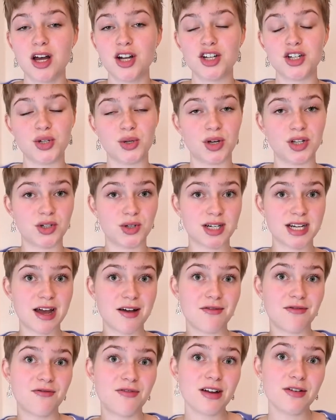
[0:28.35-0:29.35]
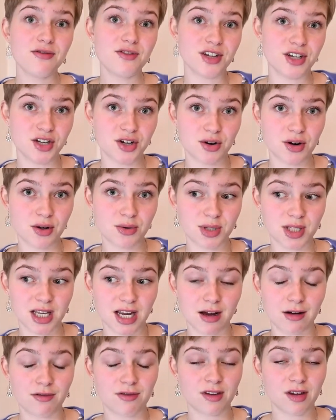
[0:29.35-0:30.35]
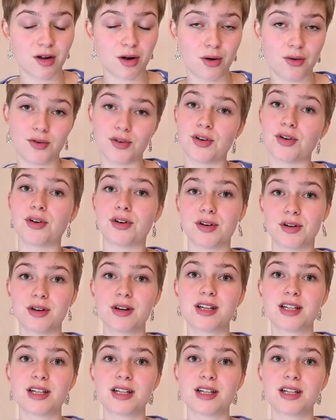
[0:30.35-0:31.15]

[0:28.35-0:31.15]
250 euros saved over